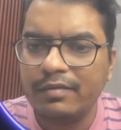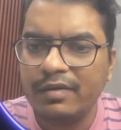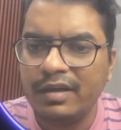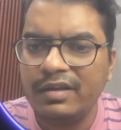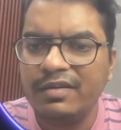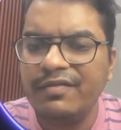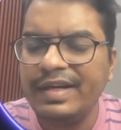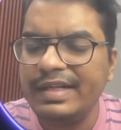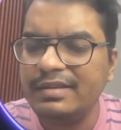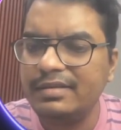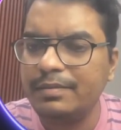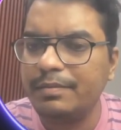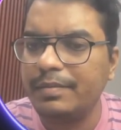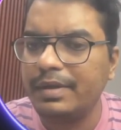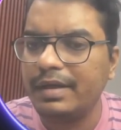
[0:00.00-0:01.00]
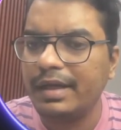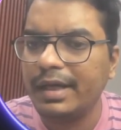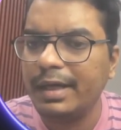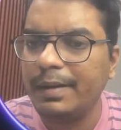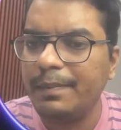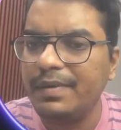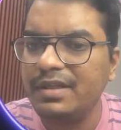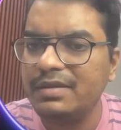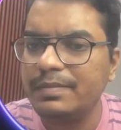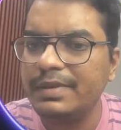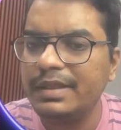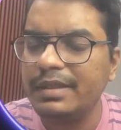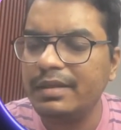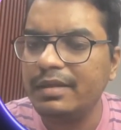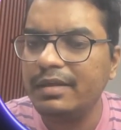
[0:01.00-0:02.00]
It's a very simple. A plus
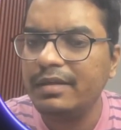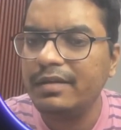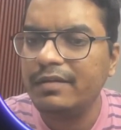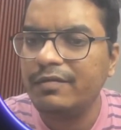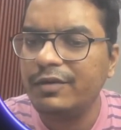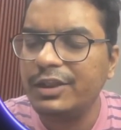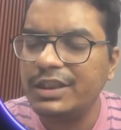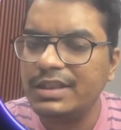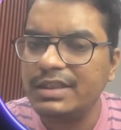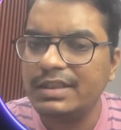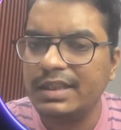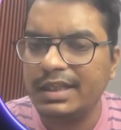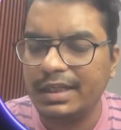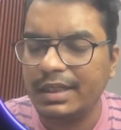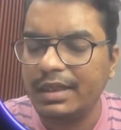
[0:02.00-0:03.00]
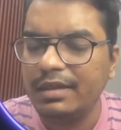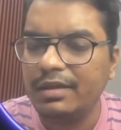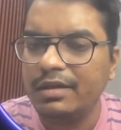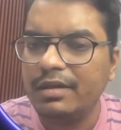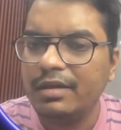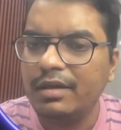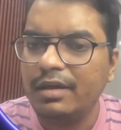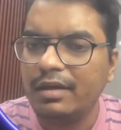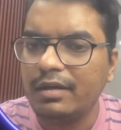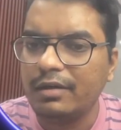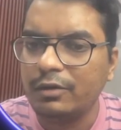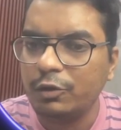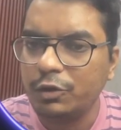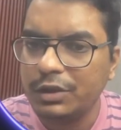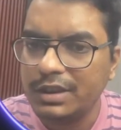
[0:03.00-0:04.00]
B, we just say,
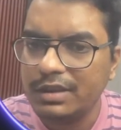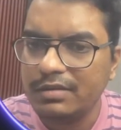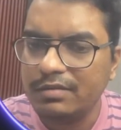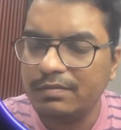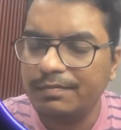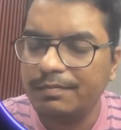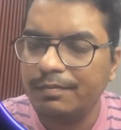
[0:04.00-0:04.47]
you just